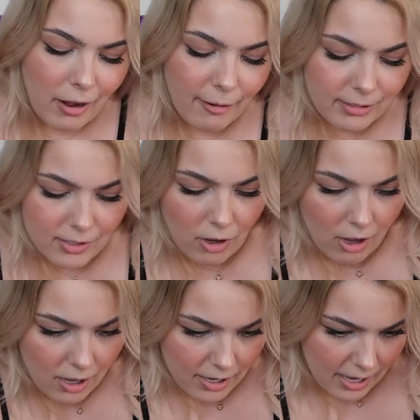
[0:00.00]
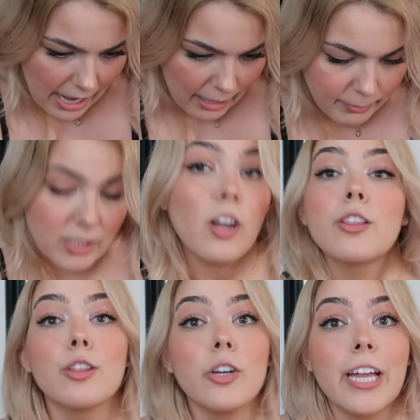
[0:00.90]
I was on
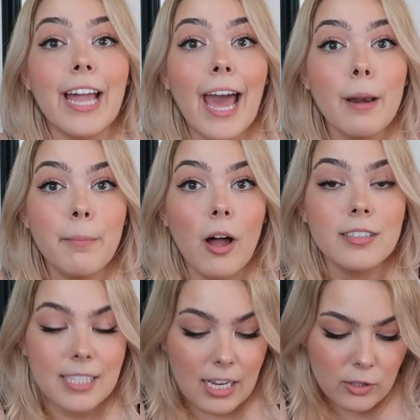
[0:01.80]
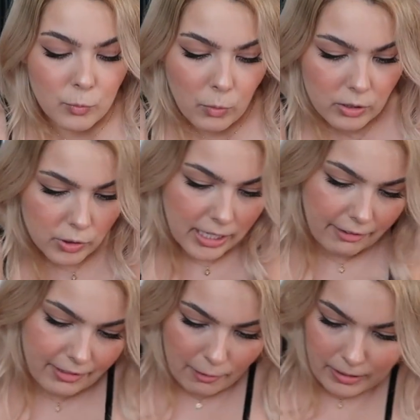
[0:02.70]
Amazon looking at box cutters, wondering
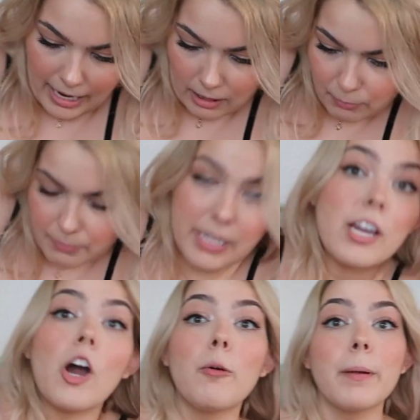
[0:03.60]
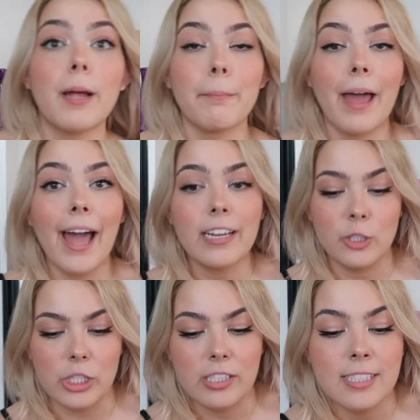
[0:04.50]
if that would help me open up
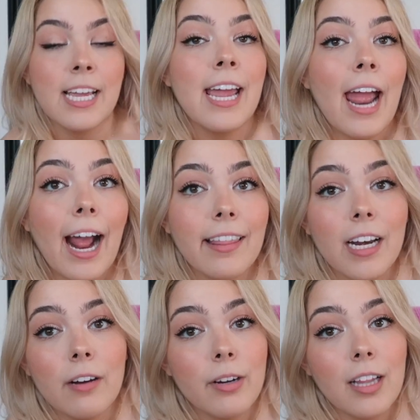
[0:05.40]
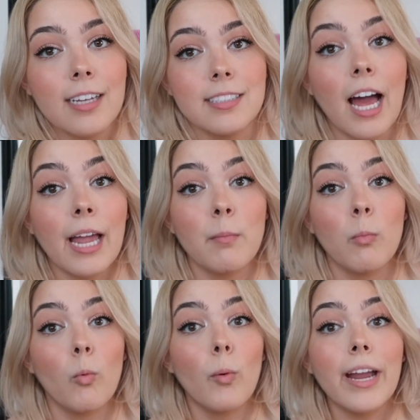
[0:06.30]
packages, and then I realized I
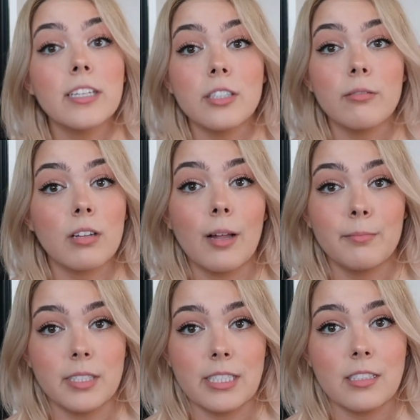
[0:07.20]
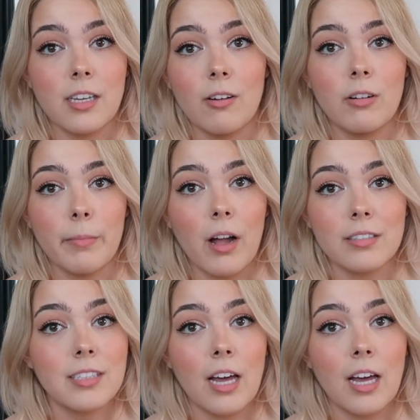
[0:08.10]
am way too clumsy to own a box